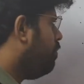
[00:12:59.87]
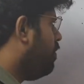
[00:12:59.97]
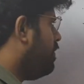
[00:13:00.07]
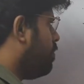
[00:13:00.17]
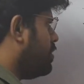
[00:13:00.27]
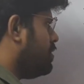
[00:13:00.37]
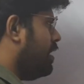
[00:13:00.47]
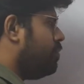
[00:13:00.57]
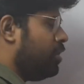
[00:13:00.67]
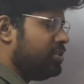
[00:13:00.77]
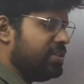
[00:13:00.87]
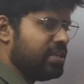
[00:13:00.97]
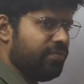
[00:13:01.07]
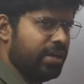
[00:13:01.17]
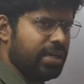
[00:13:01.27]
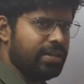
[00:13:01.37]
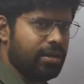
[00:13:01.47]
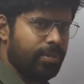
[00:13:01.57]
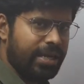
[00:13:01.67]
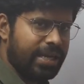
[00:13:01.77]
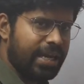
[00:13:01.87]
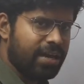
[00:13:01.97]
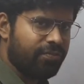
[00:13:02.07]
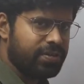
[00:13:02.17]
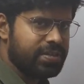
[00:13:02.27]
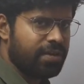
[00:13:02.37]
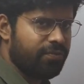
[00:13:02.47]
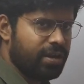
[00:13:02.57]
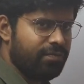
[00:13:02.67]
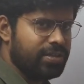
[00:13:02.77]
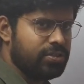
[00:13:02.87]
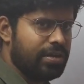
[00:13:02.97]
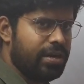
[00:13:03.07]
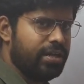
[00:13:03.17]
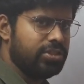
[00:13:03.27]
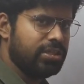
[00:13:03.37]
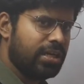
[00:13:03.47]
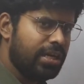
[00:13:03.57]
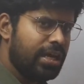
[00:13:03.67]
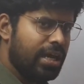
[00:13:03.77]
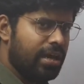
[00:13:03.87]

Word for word: Because when the prostaglandin production is affected, there will be decrease in afferent, afferent vasodilatation and